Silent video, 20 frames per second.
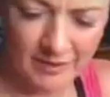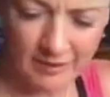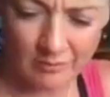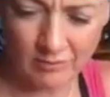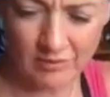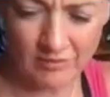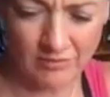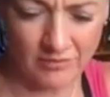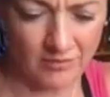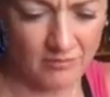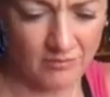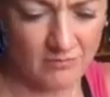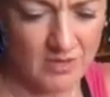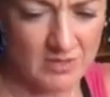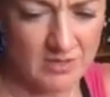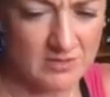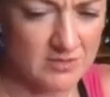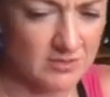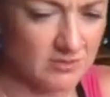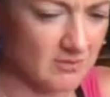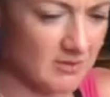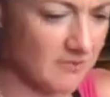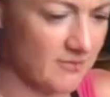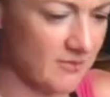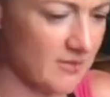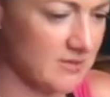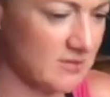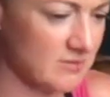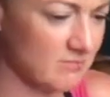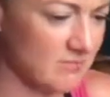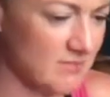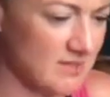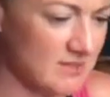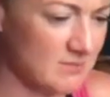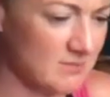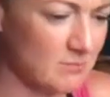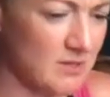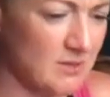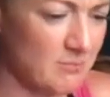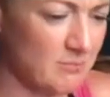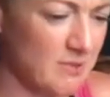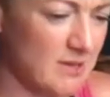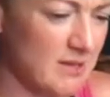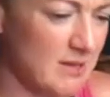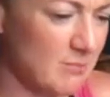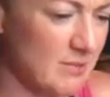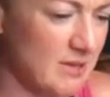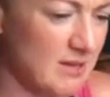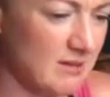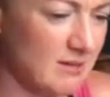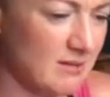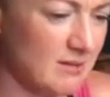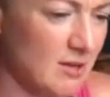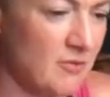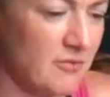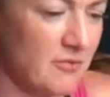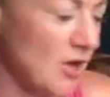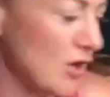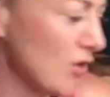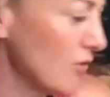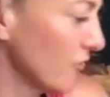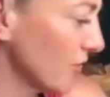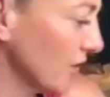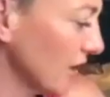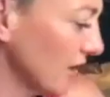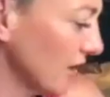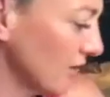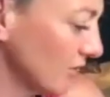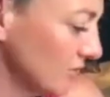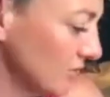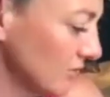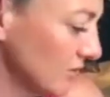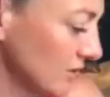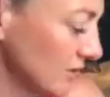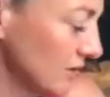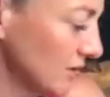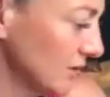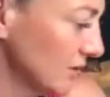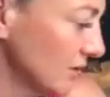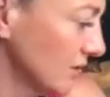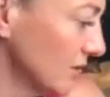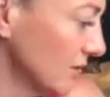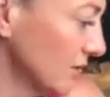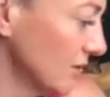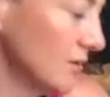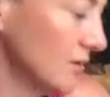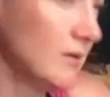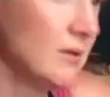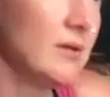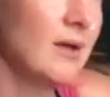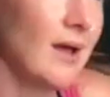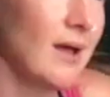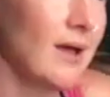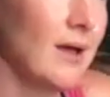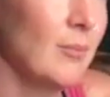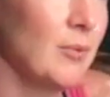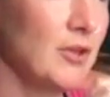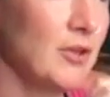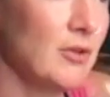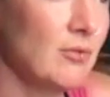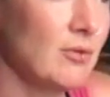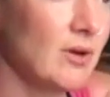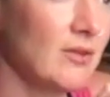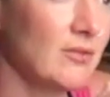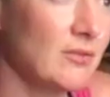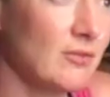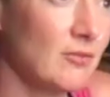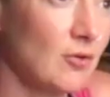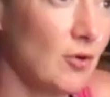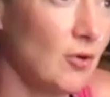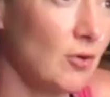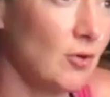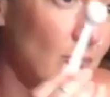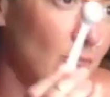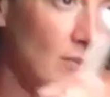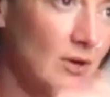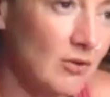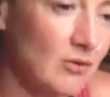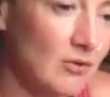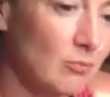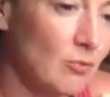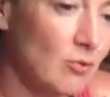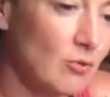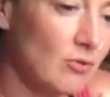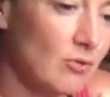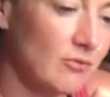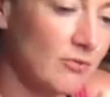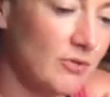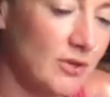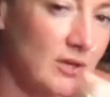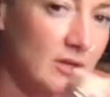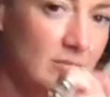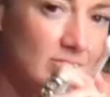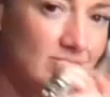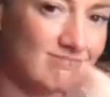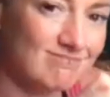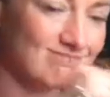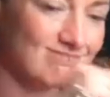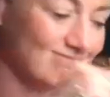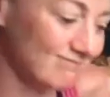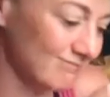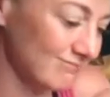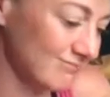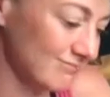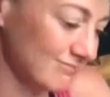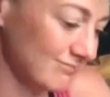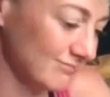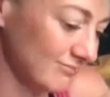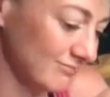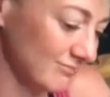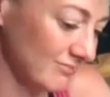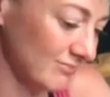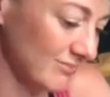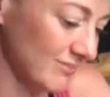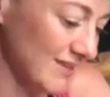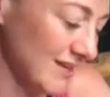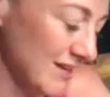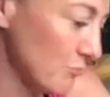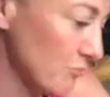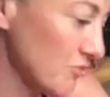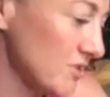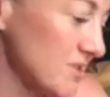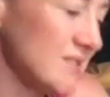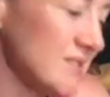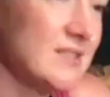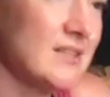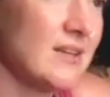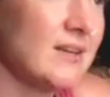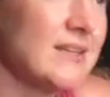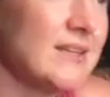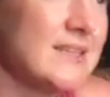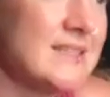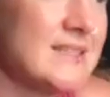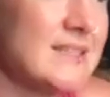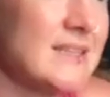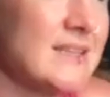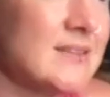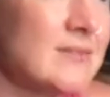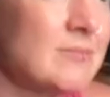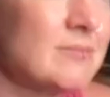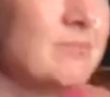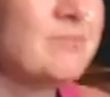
a bigger one. So I'm really sorry if this might be a bit of overkill, but you guys have got much more of a precise